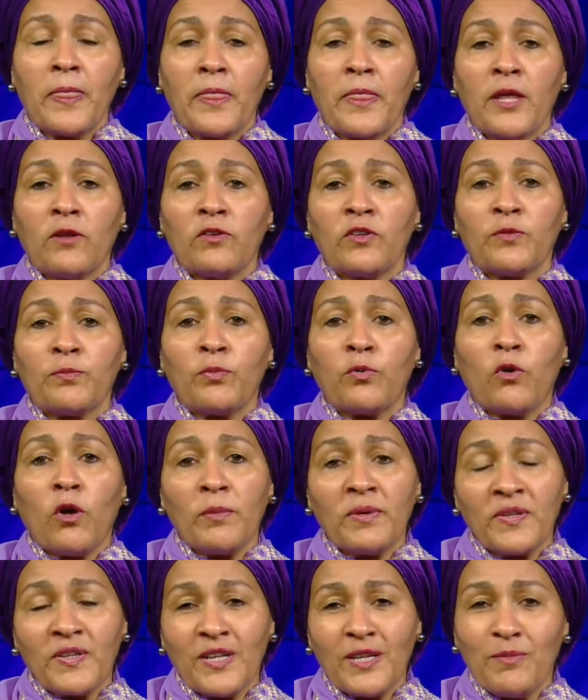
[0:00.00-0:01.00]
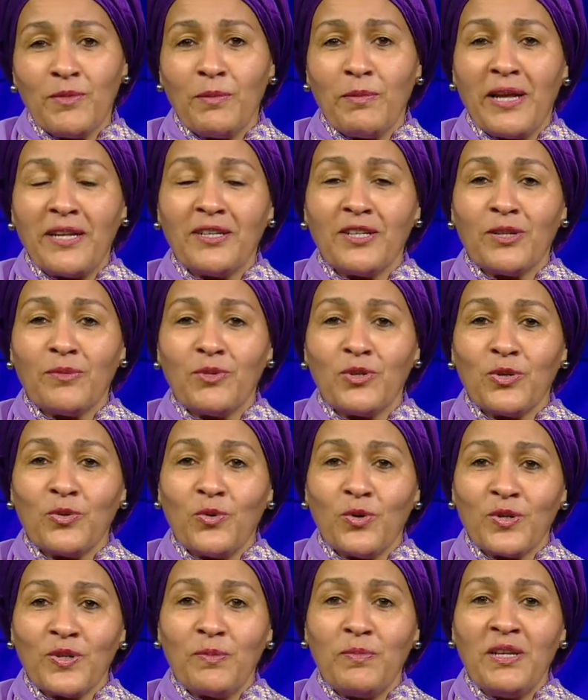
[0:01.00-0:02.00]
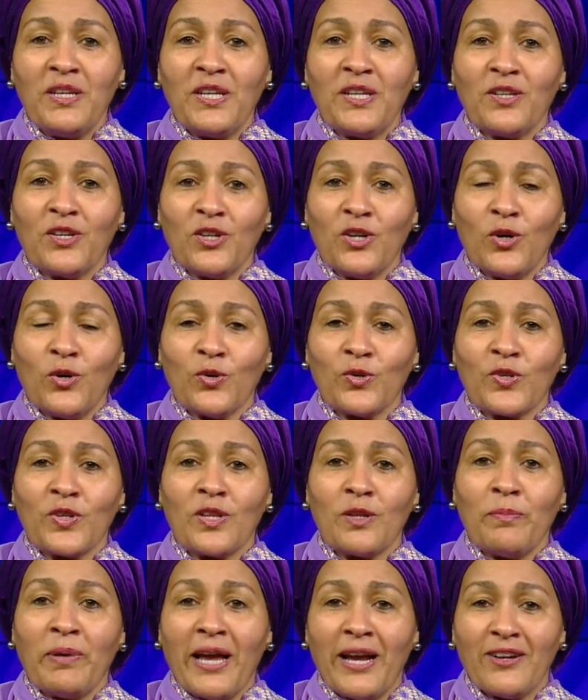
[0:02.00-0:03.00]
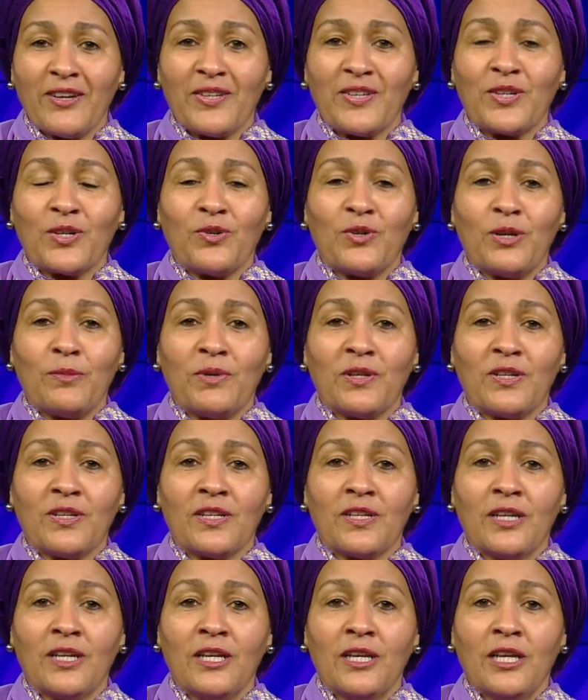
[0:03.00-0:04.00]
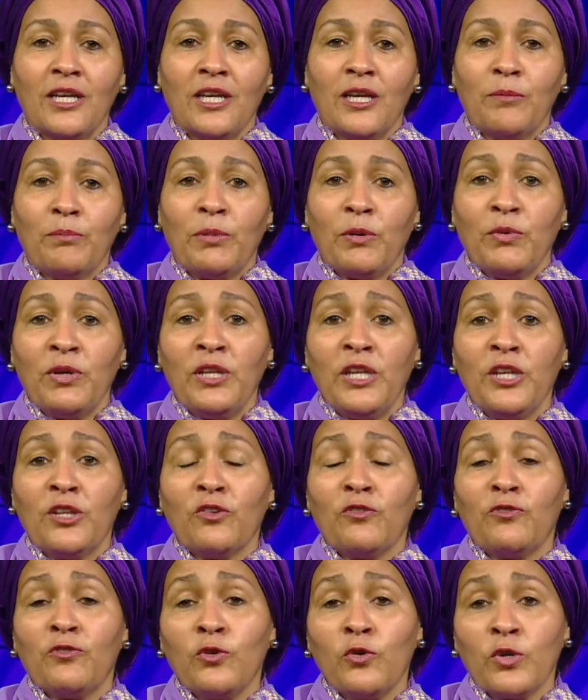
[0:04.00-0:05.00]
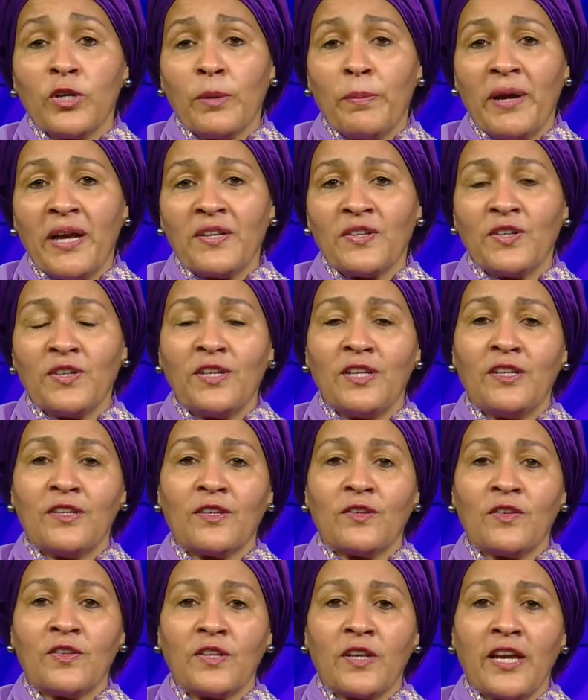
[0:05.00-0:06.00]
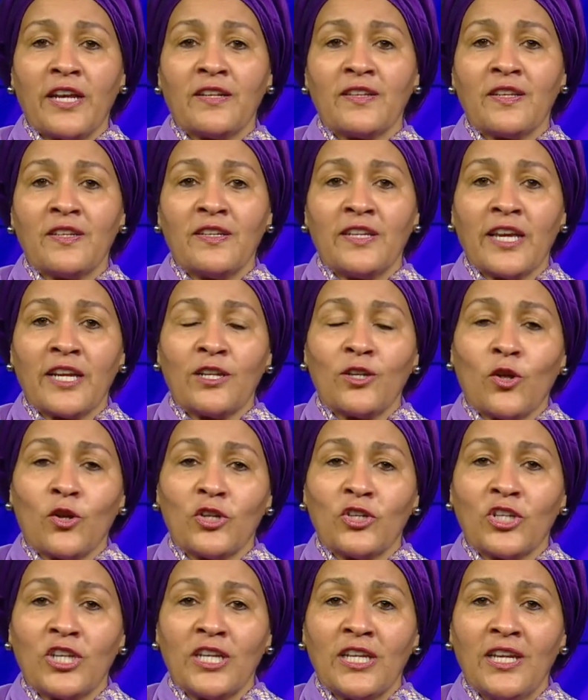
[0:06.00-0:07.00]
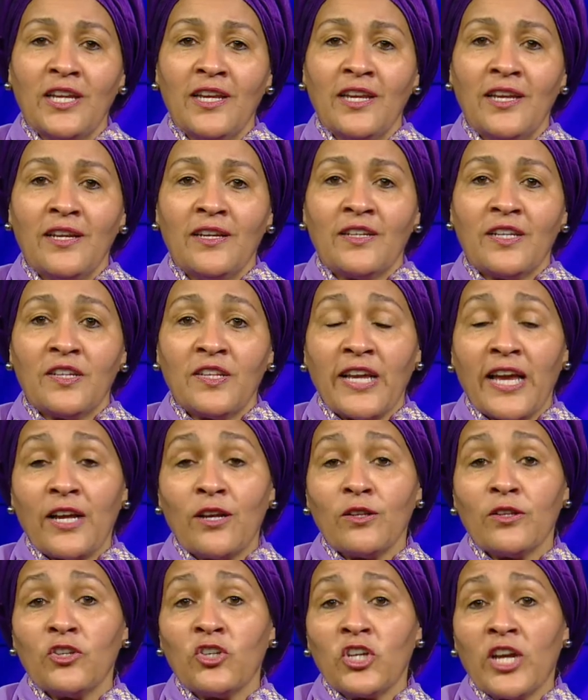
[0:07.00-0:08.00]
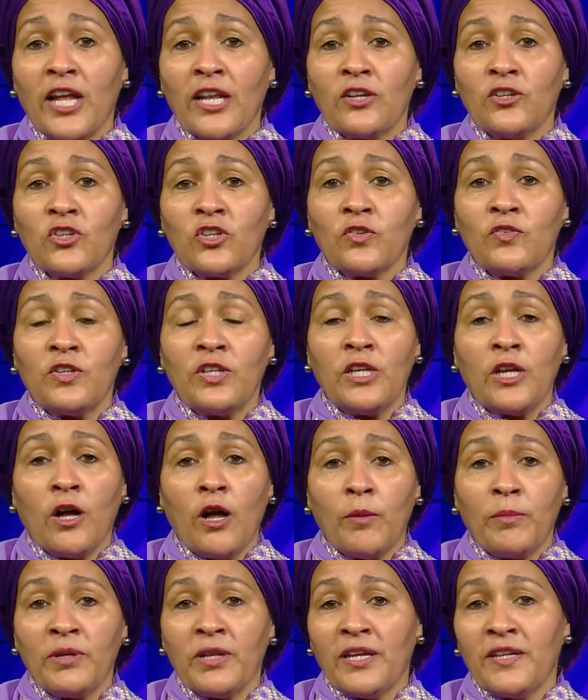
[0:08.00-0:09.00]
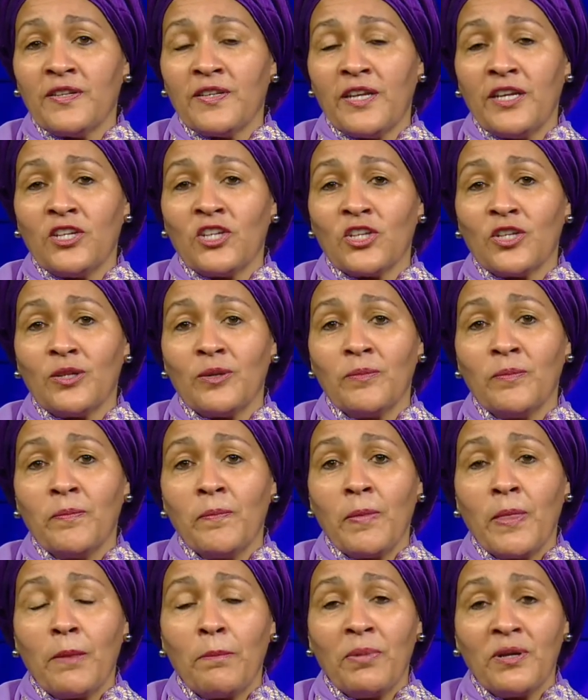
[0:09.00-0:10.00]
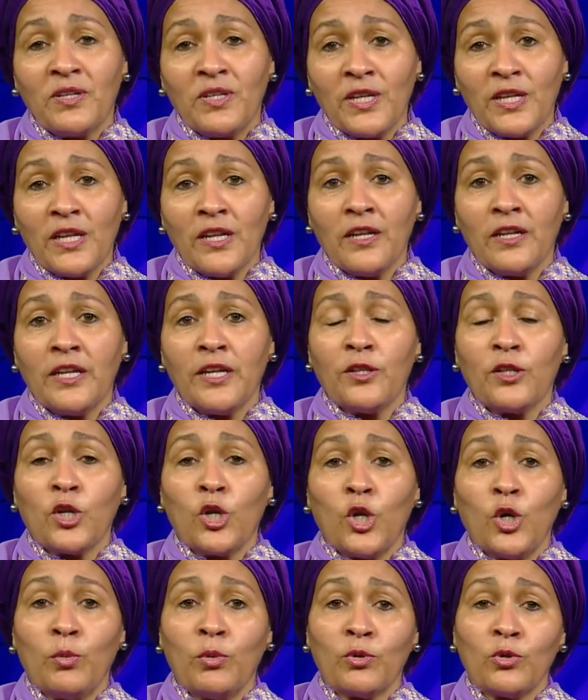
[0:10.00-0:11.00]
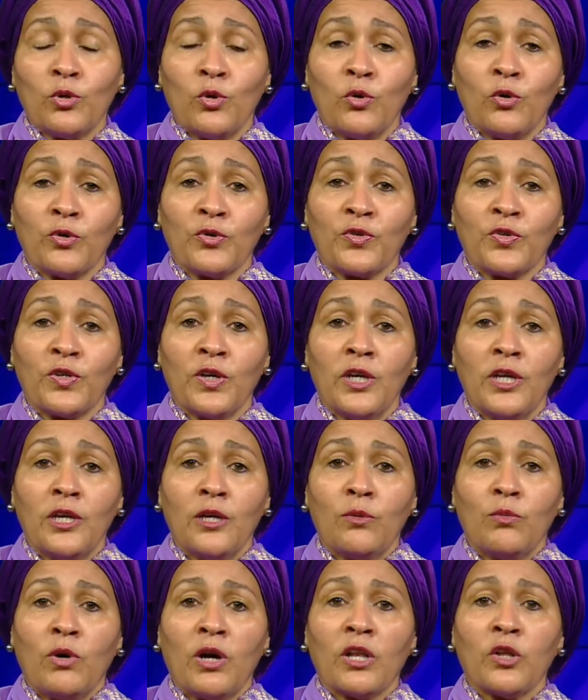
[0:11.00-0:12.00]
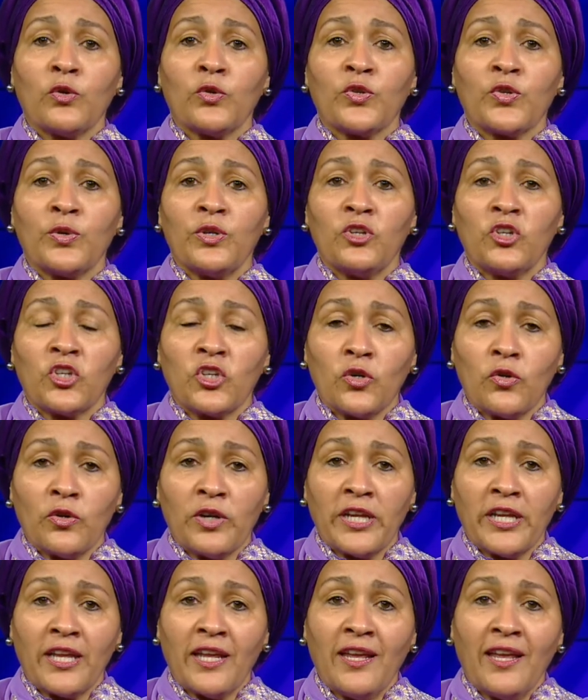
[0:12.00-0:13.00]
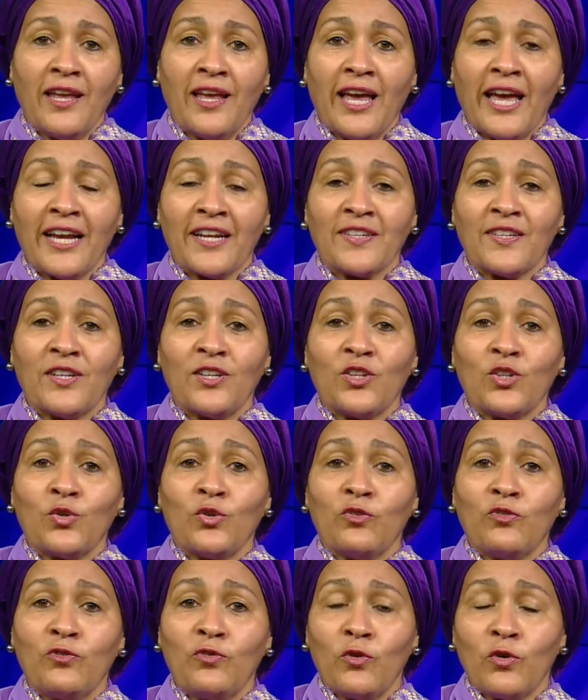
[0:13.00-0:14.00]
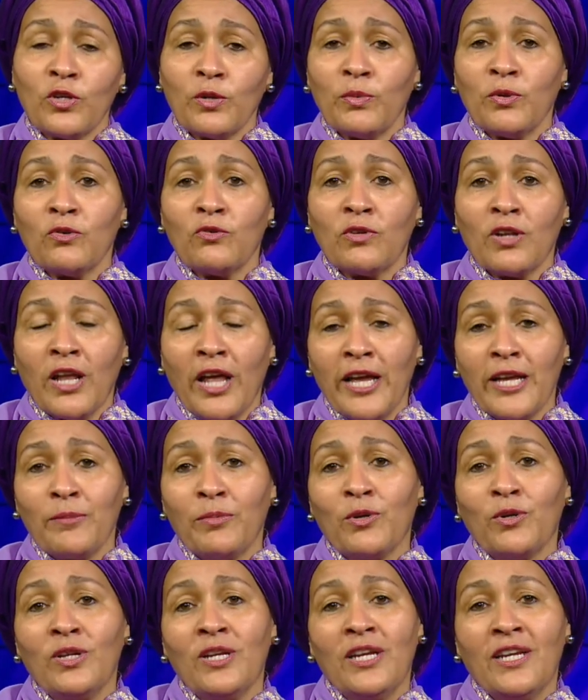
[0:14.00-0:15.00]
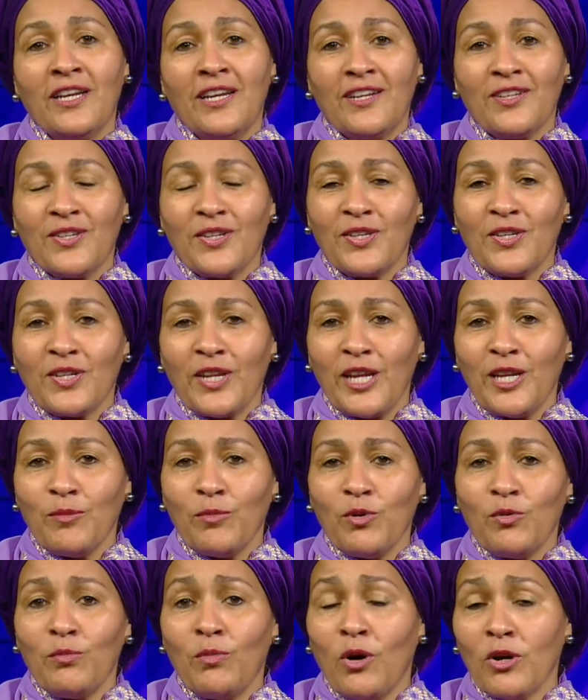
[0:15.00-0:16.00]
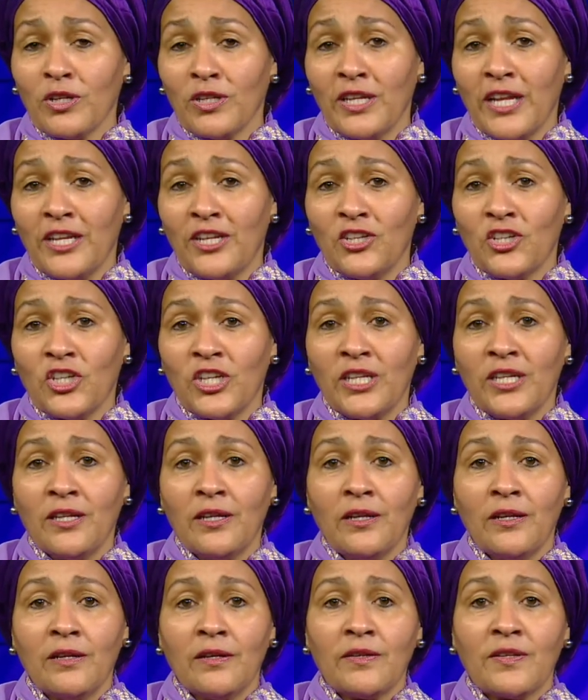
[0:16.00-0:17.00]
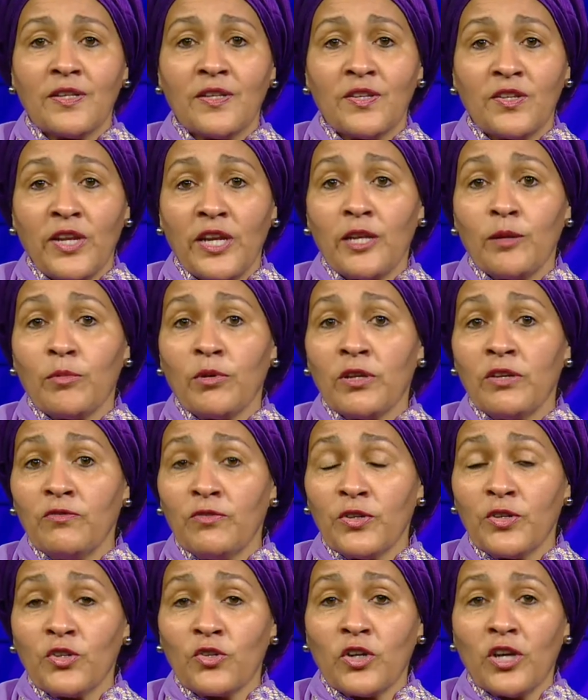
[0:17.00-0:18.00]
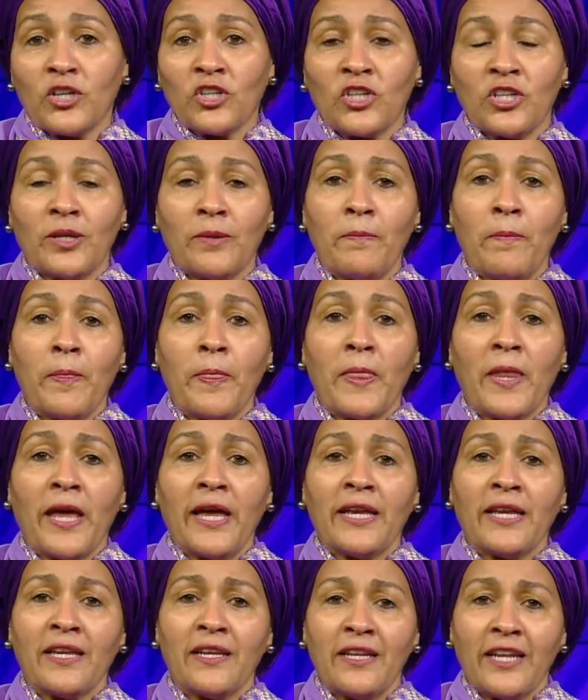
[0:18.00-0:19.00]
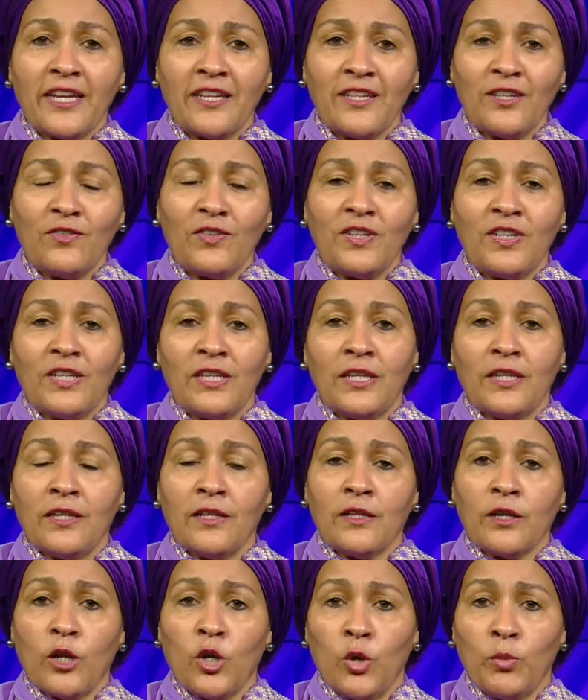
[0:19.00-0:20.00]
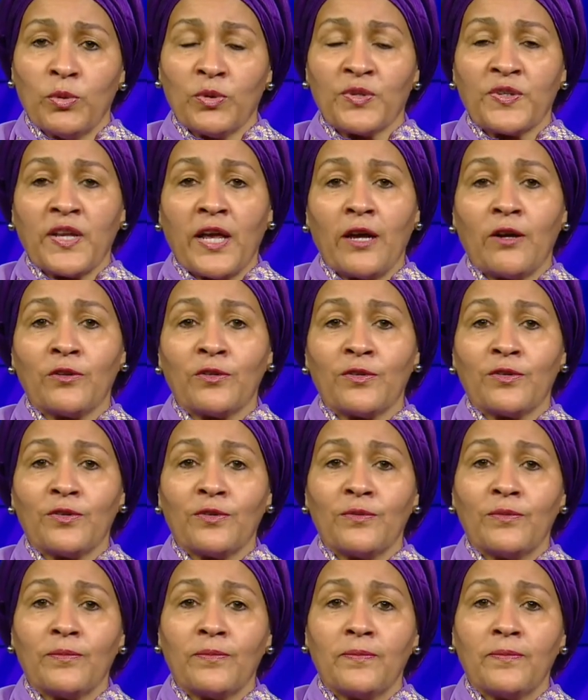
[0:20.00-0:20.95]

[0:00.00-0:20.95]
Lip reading: There is promising momentum towards meeting the goals of the Paris Agreement, but we need the full capacities of science and technology to tackle the challenge of decarbonization, particularly in the global north, while also ensuring access to affordable, reliable, and sustainable modern energy, sustainable infrastructure, and connectivity in the global south.